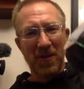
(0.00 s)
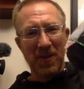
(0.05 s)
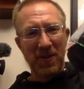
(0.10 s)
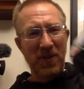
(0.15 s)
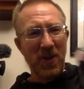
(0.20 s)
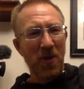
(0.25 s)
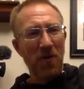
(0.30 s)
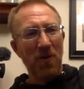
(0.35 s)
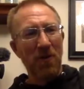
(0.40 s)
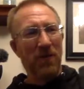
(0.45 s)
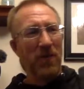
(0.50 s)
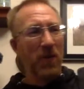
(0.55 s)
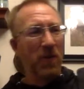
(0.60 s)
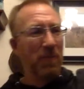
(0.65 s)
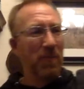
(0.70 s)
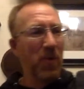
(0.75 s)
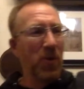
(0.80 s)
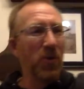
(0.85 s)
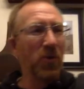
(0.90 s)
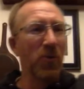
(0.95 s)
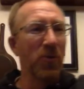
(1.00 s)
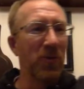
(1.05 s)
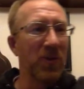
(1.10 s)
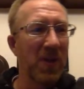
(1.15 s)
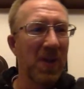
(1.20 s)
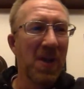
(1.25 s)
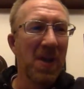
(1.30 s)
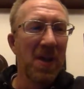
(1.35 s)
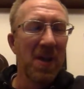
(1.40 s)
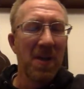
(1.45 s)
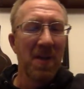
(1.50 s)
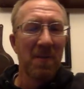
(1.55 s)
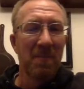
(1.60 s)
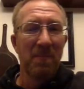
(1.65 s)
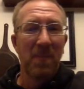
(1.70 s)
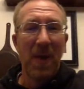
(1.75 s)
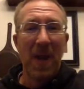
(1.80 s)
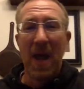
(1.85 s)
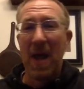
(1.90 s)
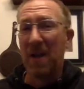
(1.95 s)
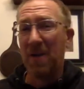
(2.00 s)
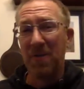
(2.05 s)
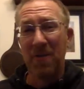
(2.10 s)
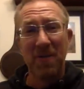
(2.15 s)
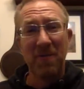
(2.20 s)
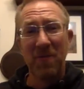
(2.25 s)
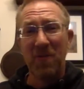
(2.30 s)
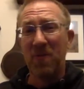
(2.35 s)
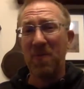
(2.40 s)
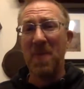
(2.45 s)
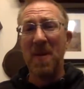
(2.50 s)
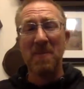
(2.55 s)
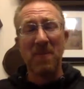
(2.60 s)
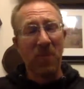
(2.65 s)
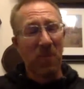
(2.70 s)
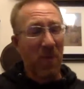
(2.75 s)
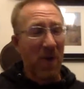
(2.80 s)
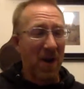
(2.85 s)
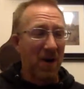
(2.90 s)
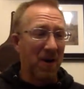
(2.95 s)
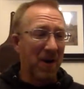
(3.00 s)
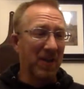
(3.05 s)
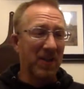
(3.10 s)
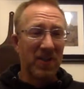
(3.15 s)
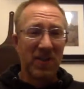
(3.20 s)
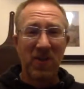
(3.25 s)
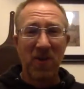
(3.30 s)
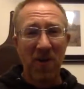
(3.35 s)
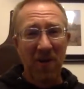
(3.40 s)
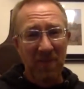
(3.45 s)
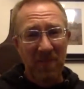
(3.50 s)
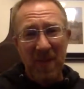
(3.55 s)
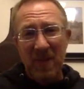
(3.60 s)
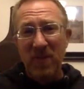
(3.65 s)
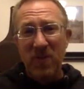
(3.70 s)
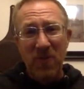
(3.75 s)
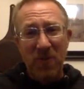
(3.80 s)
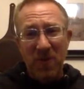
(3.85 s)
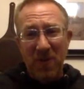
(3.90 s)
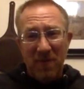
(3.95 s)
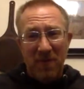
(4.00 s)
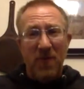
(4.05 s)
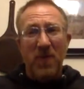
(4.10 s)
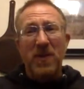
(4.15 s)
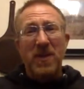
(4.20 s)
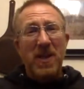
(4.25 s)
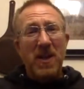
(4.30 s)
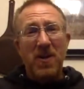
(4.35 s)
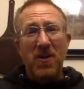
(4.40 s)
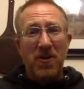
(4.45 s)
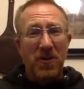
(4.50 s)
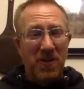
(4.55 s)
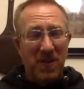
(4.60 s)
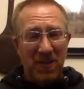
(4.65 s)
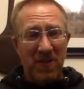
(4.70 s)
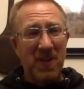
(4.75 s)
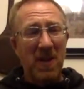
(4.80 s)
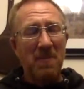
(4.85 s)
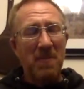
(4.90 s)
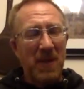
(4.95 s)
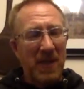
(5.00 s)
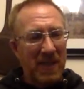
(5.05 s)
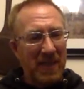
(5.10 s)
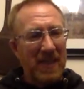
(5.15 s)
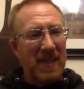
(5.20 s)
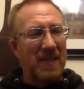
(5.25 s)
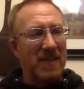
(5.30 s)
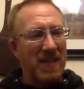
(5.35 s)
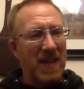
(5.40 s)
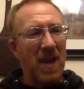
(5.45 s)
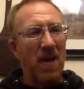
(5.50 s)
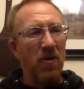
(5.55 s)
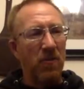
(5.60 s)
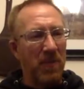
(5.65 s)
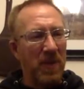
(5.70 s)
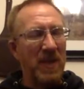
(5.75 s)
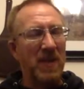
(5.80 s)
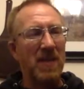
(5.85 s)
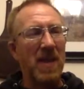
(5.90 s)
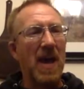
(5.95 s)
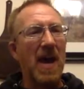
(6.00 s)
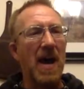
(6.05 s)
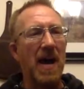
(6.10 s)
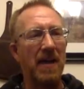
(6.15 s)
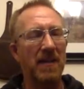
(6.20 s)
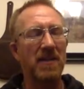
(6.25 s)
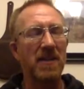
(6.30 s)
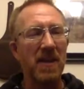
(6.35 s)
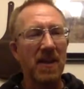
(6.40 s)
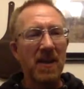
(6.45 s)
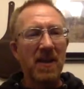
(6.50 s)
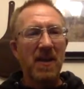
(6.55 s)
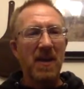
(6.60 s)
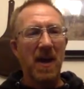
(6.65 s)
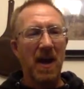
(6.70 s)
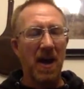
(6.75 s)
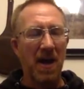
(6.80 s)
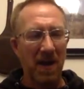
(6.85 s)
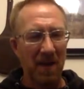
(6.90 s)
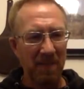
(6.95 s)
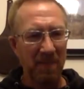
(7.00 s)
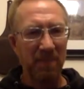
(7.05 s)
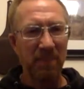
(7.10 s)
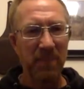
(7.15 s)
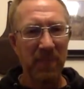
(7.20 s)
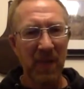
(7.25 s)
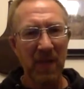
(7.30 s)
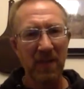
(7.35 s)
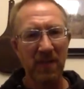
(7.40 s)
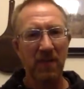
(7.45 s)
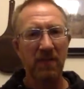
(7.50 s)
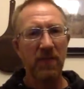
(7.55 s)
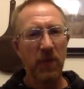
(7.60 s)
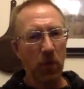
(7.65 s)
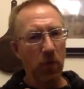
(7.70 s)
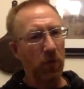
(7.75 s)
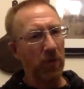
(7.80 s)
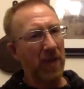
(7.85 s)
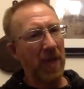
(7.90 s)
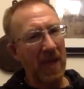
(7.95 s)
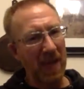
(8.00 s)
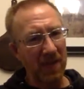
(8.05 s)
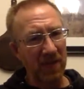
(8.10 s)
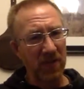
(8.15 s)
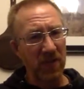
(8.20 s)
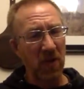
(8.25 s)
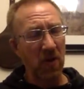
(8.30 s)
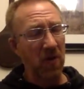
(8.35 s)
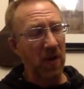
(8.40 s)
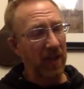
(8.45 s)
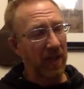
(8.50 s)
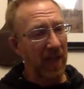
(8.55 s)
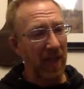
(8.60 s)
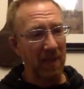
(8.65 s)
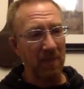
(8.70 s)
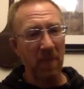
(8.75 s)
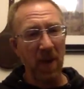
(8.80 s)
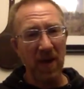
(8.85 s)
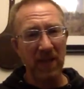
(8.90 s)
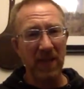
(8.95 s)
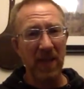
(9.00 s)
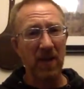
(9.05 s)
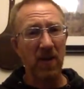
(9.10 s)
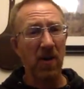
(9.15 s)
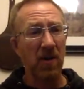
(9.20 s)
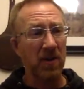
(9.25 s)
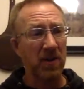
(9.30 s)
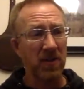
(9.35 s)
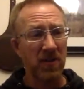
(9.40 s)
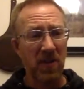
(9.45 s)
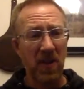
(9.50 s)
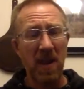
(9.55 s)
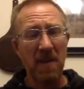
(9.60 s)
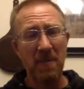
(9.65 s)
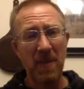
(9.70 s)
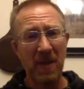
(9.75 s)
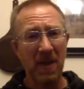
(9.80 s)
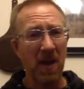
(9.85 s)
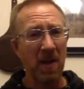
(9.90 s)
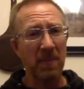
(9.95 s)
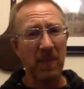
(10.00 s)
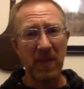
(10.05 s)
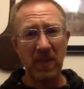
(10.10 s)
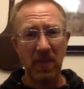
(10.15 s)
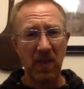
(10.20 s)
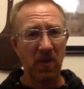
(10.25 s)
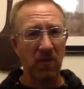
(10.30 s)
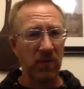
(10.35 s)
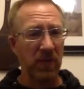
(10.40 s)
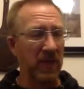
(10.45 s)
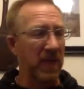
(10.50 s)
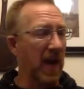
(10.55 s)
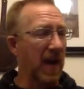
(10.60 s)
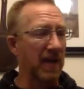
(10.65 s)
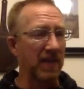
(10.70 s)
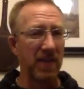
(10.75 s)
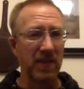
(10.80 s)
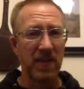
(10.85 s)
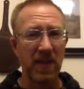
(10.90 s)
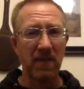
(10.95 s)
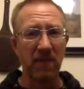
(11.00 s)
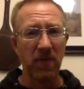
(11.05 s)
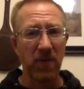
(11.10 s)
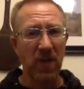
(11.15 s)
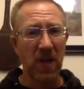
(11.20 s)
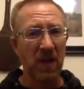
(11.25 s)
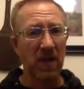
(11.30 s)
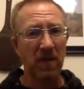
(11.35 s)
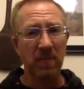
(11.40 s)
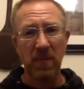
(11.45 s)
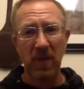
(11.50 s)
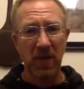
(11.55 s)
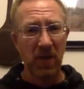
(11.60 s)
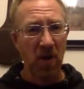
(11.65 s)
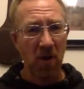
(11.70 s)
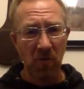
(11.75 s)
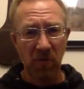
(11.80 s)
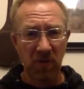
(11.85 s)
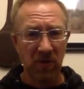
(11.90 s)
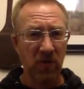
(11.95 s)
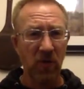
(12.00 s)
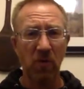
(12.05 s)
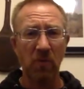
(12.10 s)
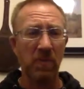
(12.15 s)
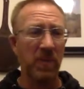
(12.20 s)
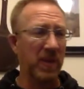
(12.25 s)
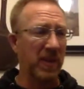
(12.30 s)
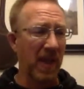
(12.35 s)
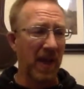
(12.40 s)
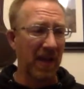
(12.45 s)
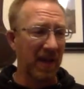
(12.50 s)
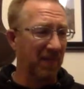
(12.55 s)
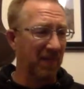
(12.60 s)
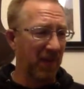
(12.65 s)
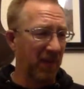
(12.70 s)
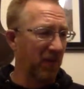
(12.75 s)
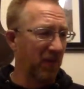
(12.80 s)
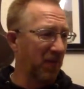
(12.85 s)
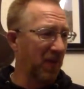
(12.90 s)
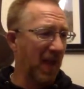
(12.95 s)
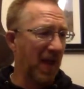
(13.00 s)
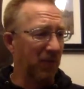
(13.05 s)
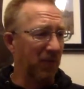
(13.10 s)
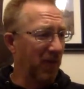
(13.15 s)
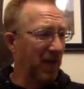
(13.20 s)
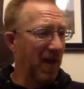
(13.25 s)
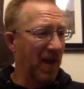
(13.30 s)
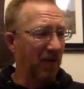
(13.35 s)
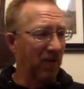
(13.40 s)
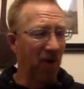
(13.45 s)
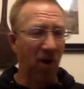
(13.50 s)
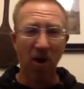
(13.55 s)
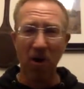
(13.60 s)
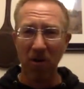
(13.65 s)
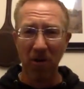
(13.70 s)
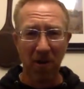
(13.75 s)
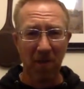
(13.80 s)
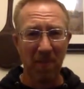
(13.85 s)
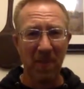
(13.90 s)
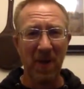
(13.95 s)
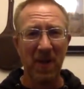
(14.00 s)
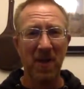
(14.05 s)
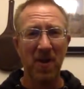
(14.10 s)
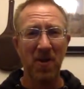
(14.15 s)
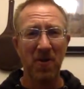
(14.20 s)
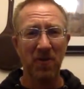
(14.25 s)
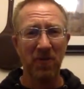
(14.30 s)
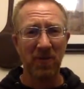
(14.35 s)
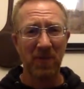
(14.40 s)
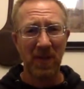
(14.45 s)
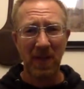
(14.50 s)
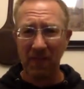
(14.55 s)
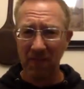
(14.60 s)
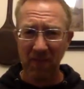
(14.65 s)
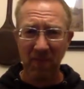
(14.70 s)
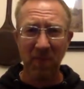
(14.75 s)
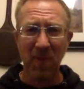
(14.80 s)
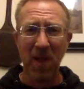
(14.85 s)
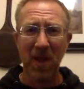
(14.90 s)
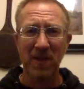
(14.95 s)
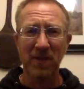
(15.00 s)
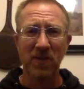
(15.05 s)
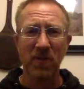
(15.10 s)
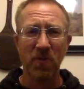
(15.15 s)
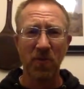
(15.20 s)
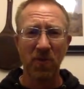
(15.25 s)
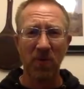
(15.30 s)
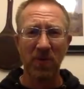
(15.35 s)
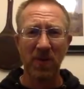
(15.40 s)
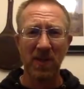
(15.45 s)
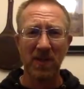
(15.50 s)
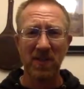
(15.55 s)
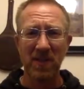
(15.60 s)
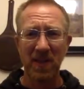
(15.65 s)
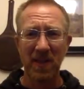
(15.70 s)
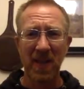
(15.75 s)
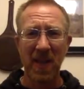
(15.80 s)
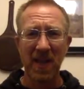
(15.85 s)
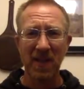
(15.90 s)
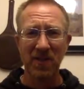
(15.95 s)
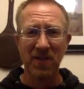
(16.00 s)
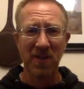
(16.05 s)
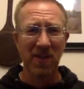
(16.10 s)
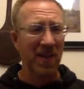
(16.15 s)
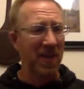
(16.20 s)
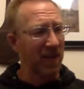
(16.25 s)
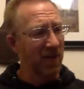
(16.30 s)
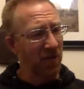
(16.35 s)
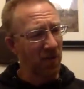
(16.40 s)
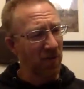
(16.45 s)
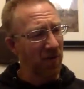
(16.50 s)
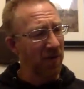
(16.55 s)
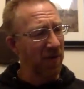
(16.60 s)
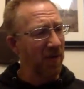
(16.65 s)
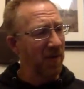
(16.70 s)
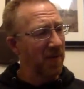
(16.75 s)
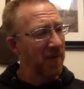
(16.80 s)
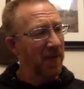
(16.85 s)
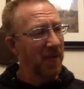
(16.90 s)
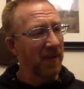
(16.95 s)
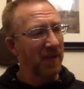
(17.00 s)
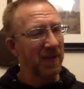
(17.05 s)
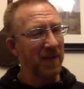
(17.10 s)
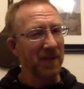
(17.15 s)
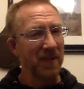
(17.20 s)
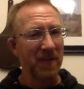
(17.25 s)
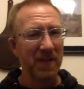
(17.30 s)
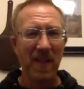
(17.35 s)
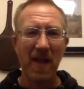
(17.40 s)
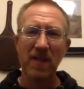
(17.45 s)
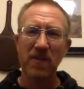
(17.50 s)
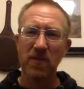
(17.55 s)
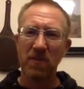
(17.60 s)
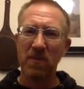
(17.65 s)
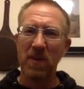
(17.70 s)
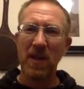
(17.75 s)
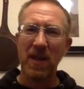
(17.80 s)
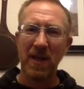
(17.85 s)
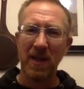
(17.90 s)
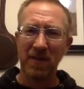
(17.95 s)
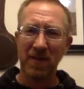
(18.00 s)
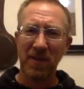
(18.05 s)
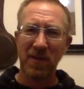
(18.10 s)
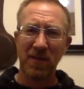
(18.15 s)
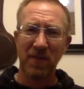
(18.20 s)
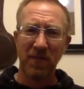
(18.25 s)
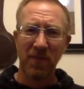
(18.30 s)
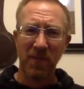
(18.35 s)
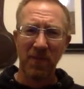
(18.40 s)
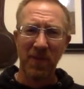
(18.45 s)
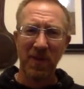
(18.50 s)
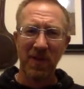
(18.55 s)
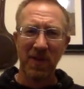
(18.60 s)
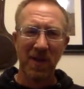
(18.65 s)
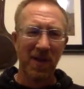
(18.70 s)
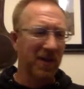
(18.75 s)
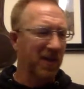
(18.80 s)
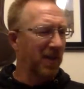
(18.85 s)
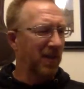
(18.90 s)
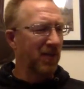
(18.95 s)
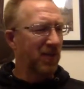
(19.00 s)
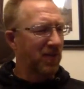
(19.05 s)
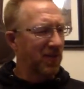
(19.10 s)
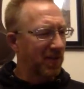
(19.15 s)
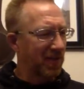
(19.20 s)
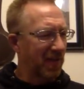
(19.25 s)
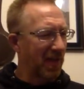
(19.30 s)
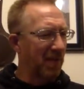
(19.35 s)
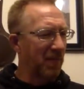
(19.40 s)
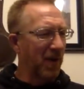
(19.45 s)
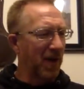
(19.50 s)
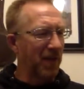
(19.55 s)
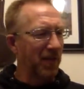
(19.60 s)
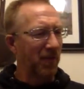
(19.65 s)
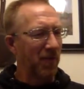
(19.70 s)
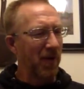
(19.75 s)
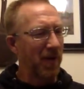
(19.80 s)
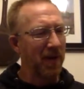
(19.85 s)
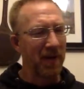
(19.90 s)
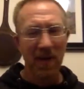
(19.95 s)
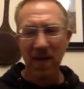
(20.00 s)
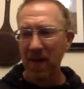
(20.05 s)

toe of your boot, but I don't even remember where. I just know I've been doing it for years, and somebody did tell me that. The fuel cans, though, I came by that honestly. I may not be the only guy that's ever done it, but no one told me that. I figured that one out all on my own. Even a blind squirrel gets an occasional acorn. That's what my Aunt Linda from Kentucky used to say, by the way.